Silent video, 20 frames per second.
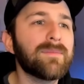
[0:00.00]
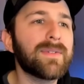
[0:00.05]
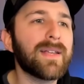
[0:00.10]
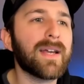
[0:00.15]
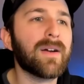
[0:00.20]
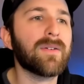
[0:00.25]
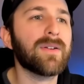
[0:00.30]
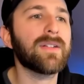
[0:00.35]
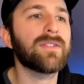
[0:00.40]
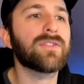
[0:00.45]
them
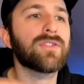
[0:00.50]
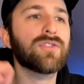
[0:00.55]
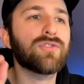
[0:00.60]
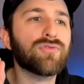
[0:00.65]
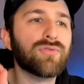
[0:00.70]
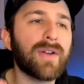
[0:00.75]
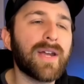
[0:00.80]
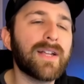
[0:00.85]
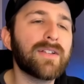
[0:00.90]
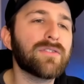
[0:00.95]
down into
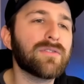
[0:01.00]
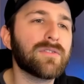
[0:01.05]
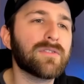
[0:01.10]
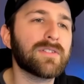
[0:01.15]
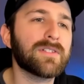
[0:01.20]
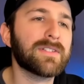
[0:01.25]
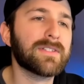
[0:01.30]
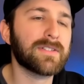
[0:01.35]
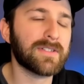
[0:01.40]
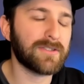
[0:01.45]

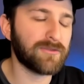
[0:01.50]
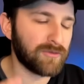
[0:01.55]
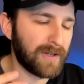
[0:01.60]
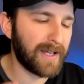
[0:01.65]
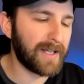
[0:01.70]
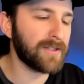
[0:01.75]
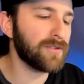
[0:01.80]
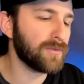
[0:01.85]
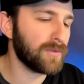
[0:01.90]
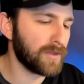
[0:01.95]
granular
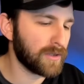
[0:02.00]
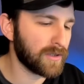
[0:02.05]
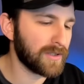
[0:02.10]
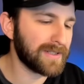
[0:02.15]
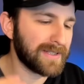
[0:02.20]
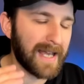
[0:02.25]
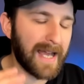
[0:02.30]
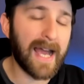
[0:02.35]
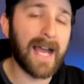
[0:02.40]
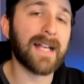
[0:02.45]
granular
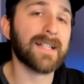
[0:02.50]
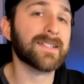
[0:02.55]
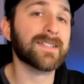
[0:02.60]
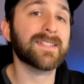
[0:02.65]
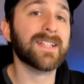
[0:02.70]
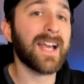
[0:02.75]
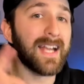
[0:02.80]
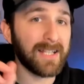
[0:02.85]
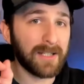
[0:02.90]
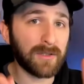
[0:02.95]

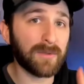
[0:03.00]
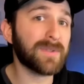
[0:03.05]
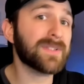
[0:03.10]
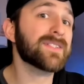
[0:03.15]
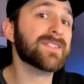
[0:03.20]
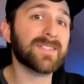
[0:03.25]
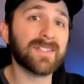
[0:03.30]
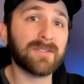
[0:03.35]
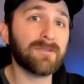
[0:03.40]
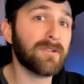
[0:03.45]
tasks and you know what
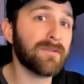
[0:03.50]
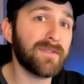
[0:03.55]
this is going to